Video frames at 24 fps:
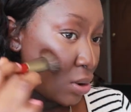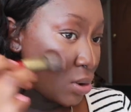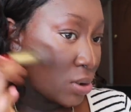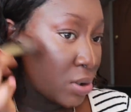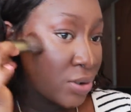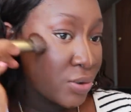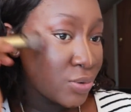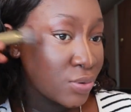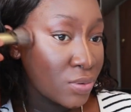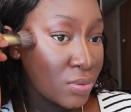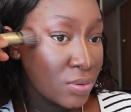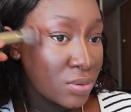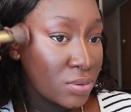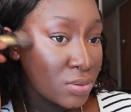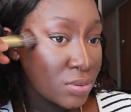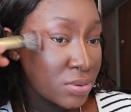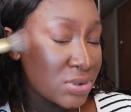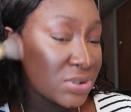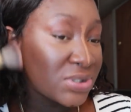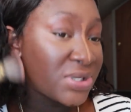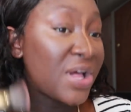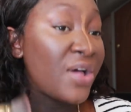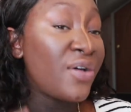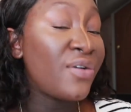little
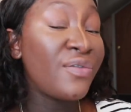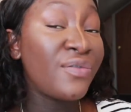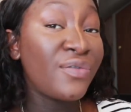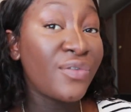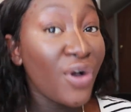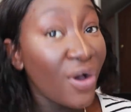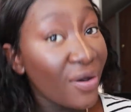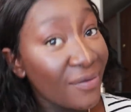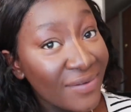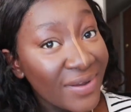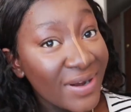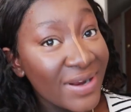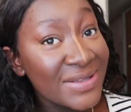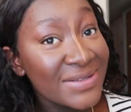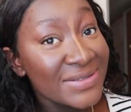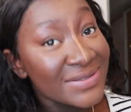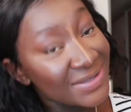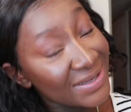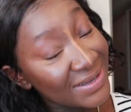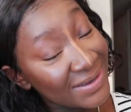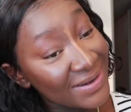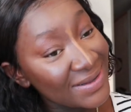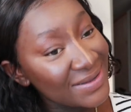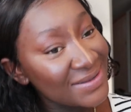self-confidence
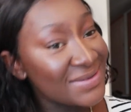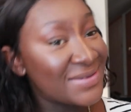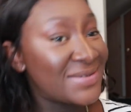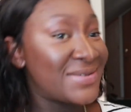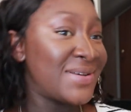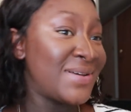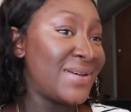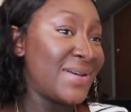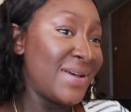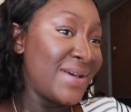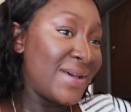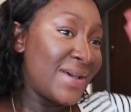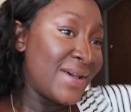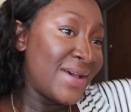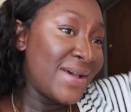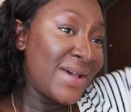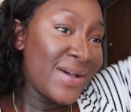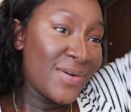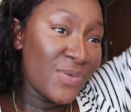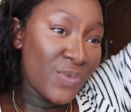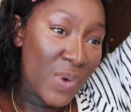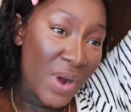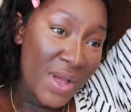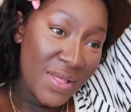sickness,
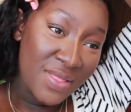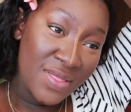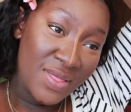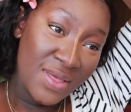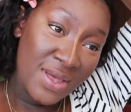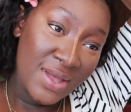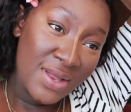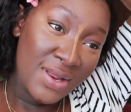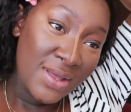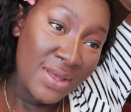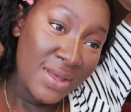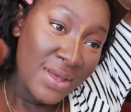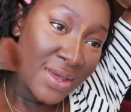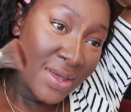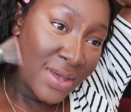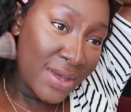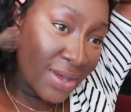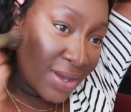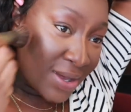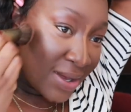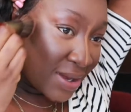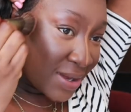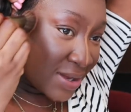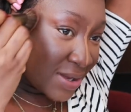one thing
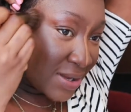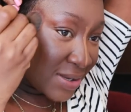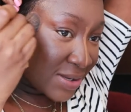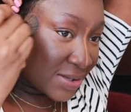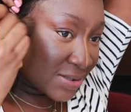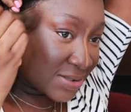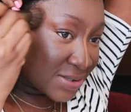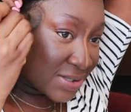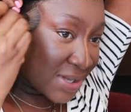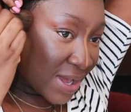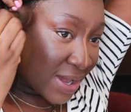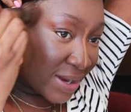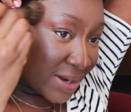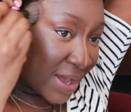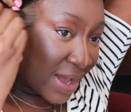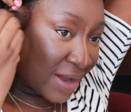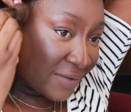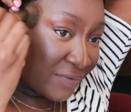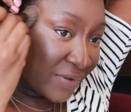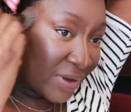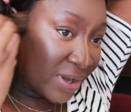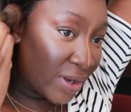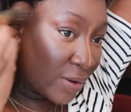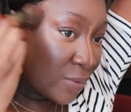is that
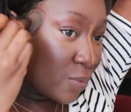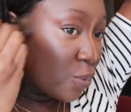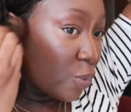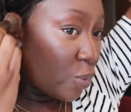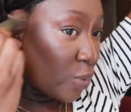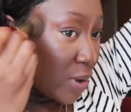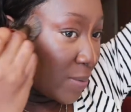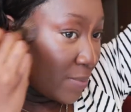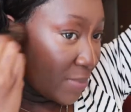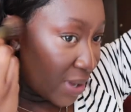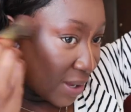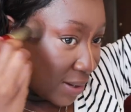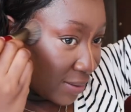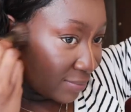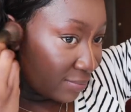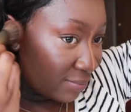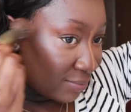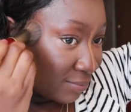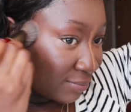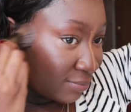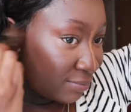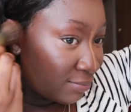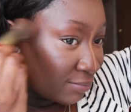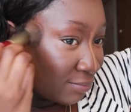African
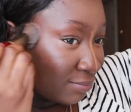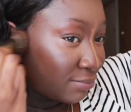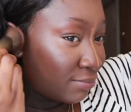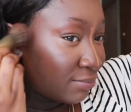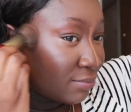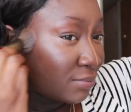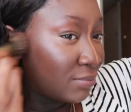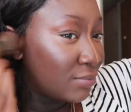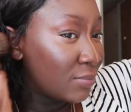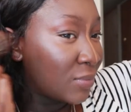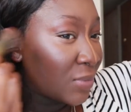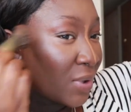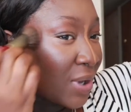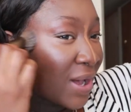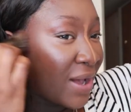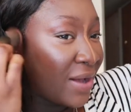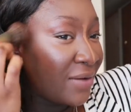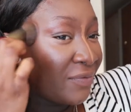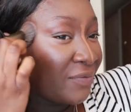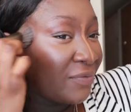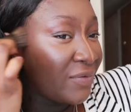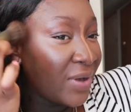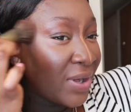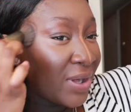women
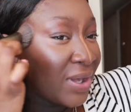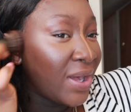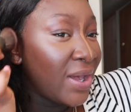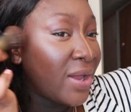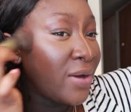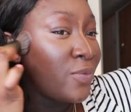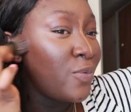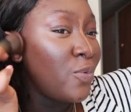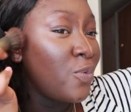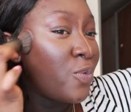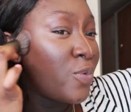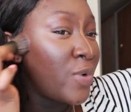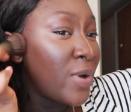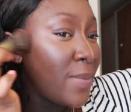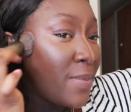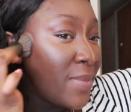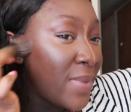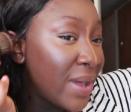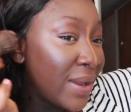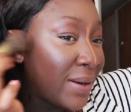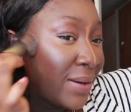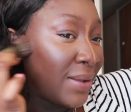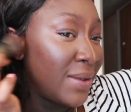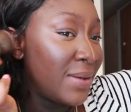
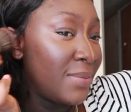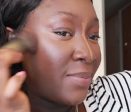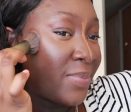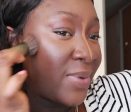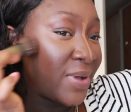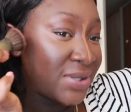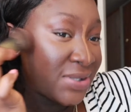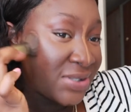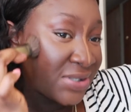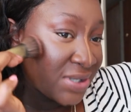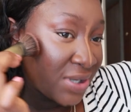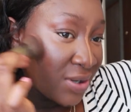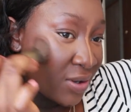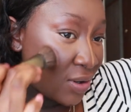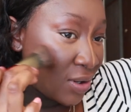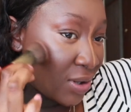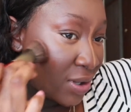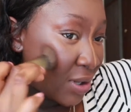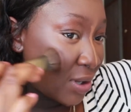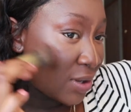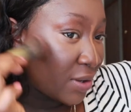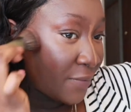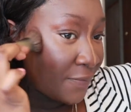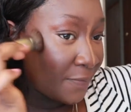in
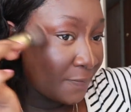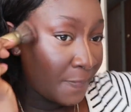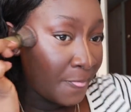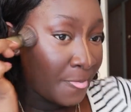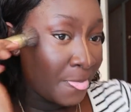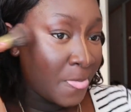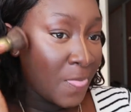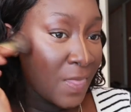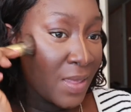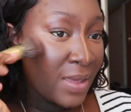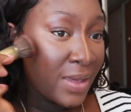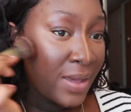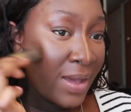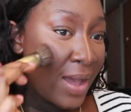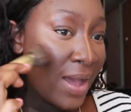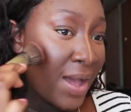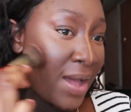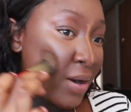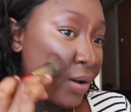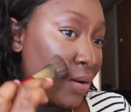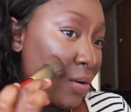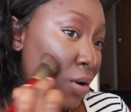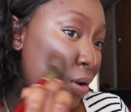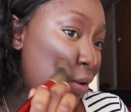particular
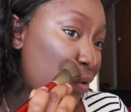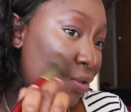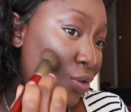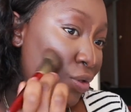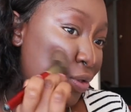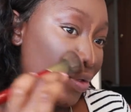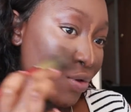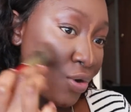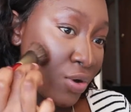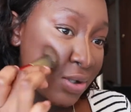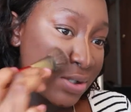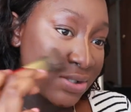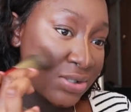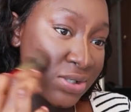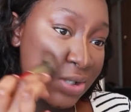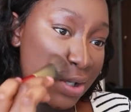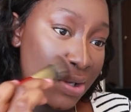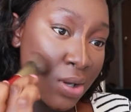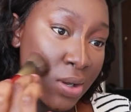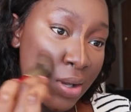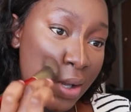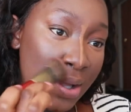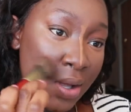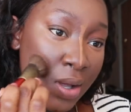are not taught
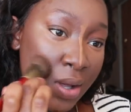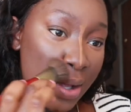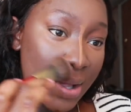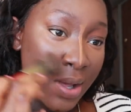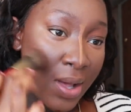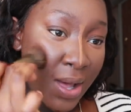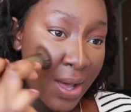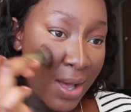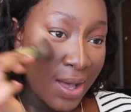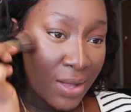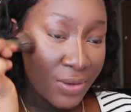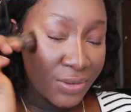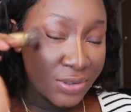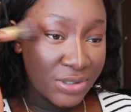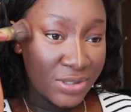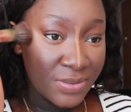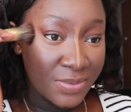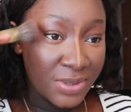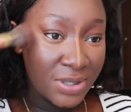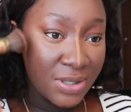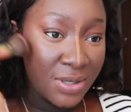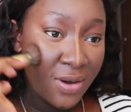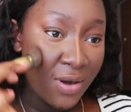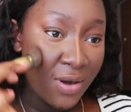how to be